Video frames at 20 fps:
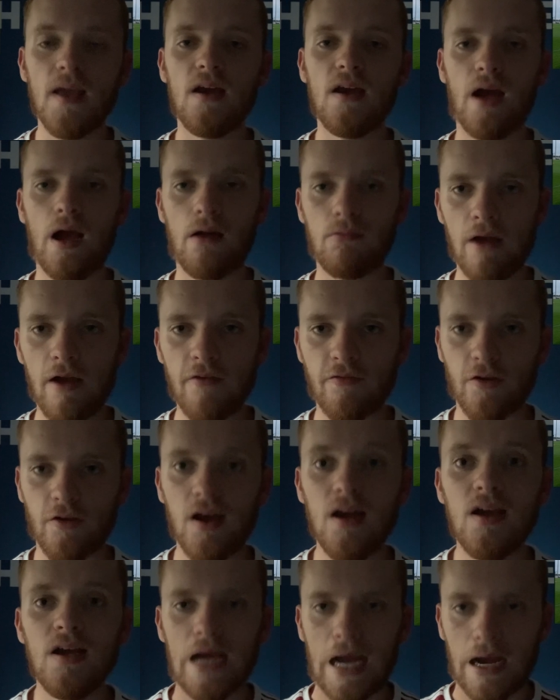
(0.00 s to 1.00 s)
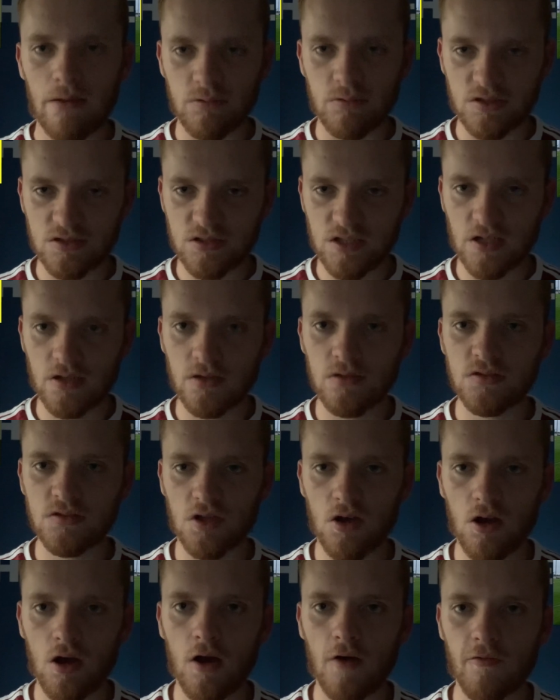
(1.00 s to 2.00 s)
However, our second
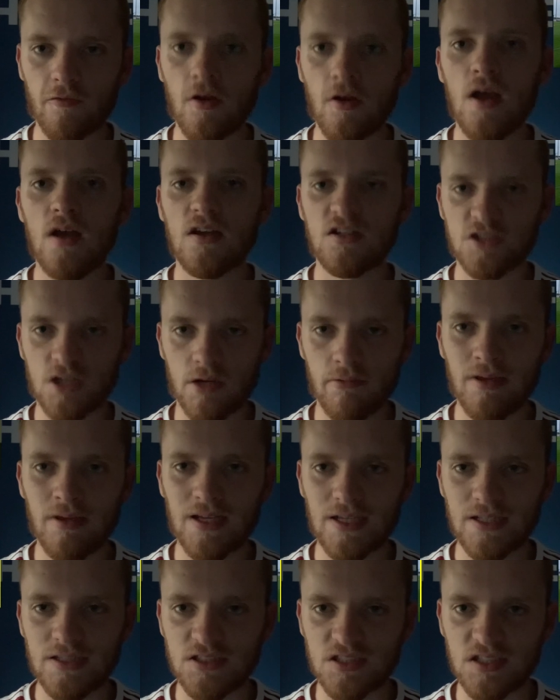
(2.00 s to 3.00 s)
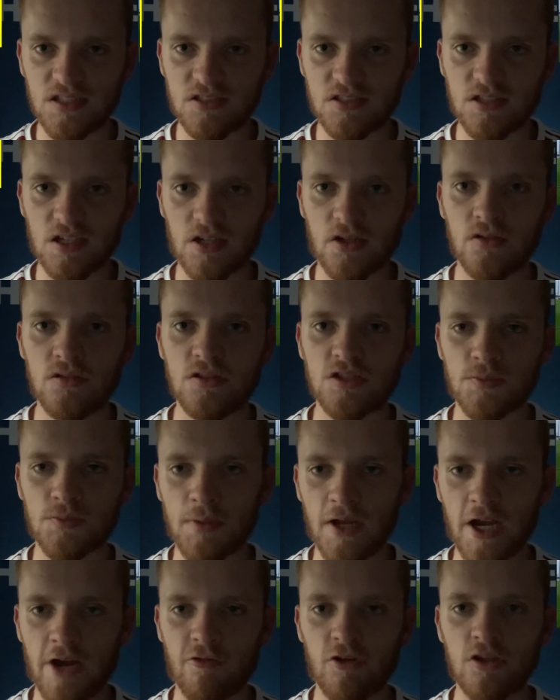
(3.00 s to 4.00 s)
half, showing in the second
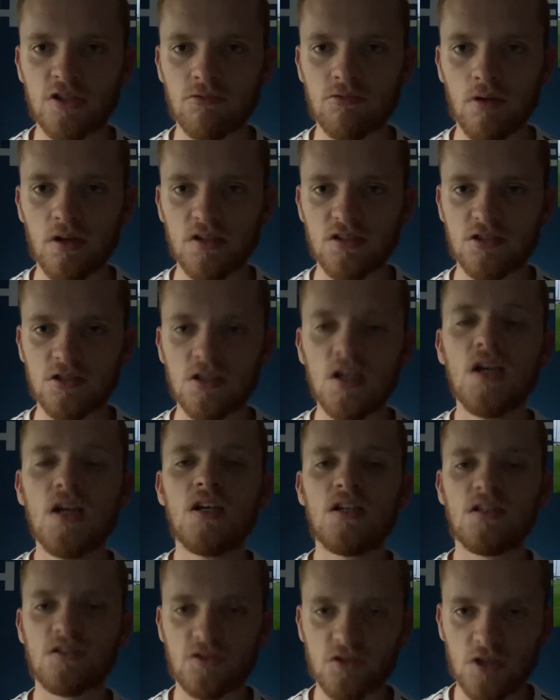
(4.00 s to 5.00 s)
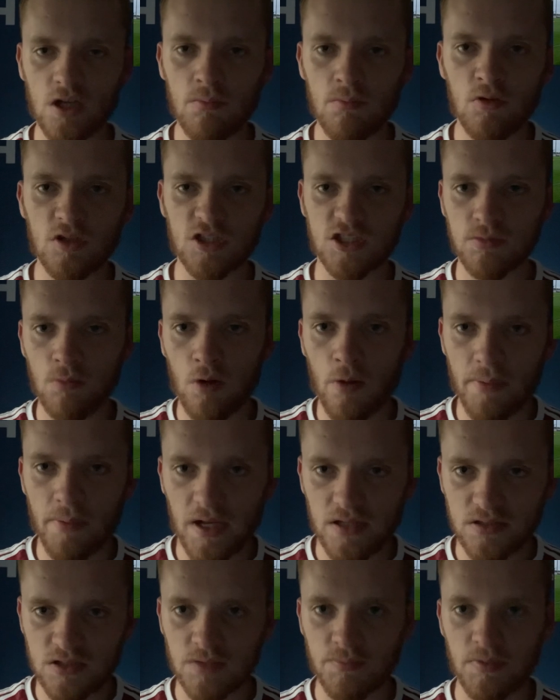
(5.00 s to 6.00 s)
period, was so much more
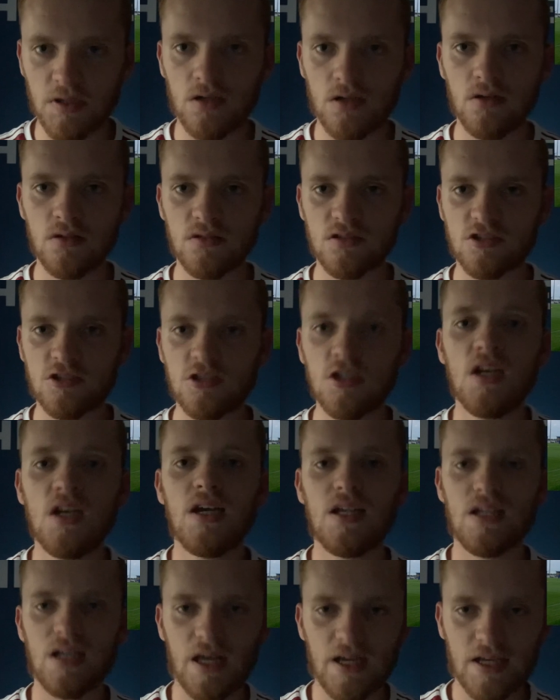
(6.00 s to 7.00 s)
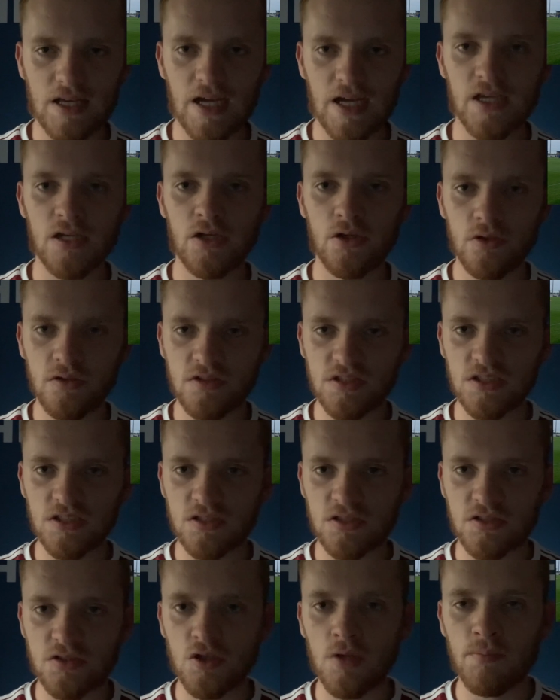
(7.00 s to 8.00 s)
better, because like I alluded
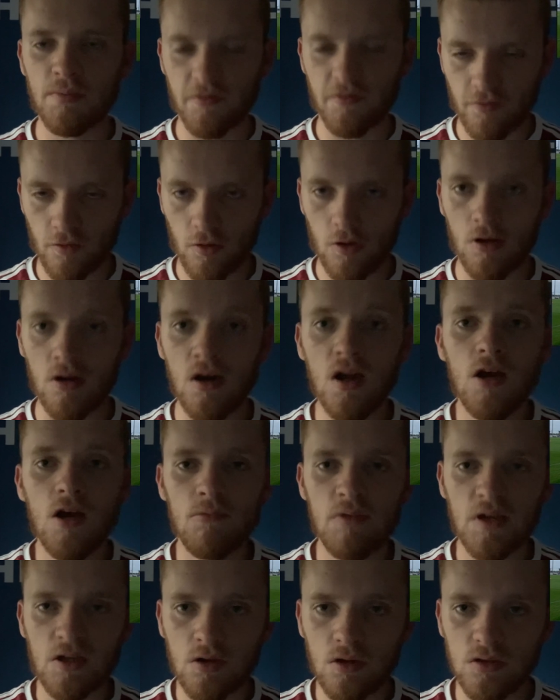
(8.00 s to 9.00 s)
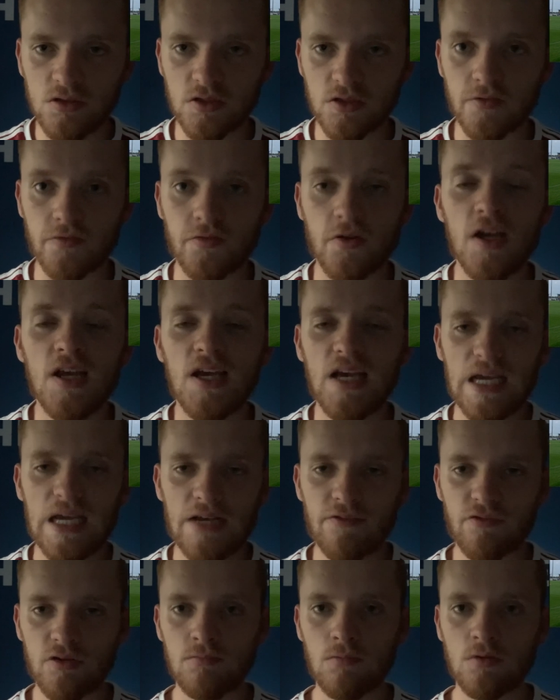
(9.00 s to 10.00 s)
to before, we could have
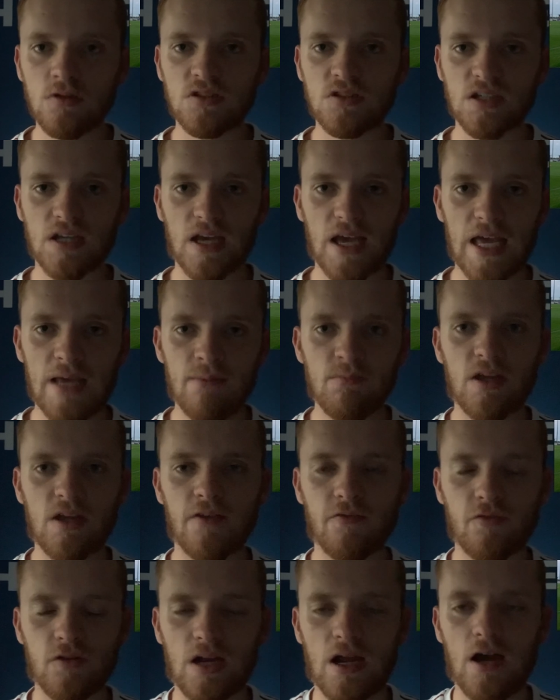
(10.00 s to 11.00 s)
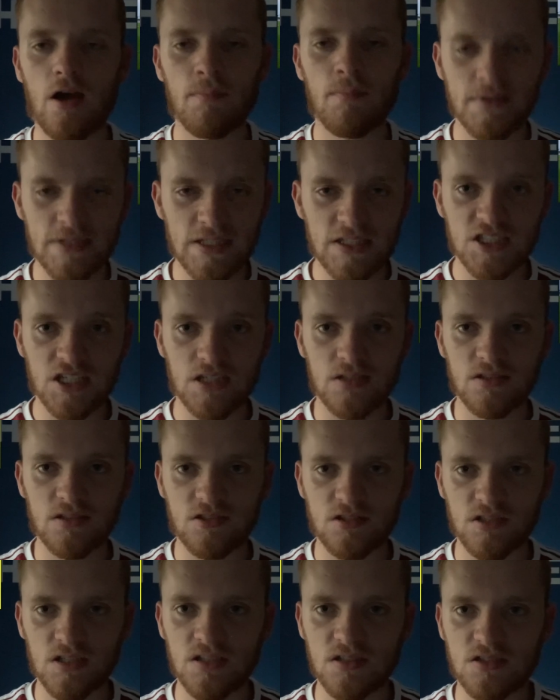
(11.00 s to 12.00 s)
even won the game given how many
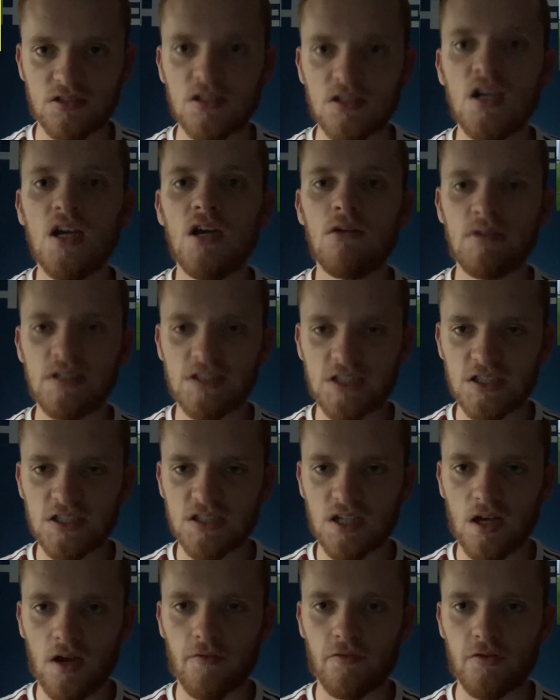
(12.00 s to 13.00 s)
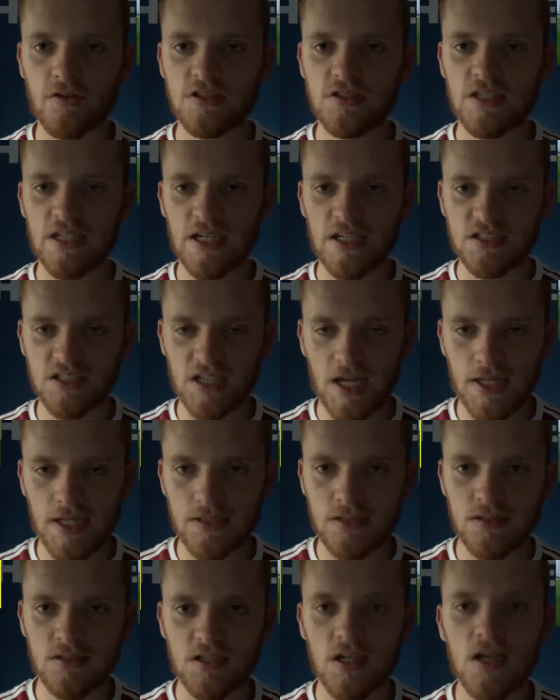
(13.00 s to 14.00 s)
chances we did have near the
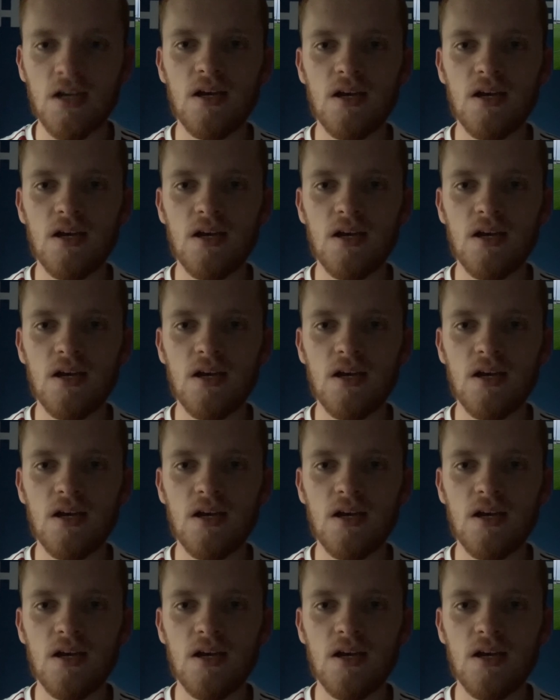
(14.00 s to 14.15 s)
end.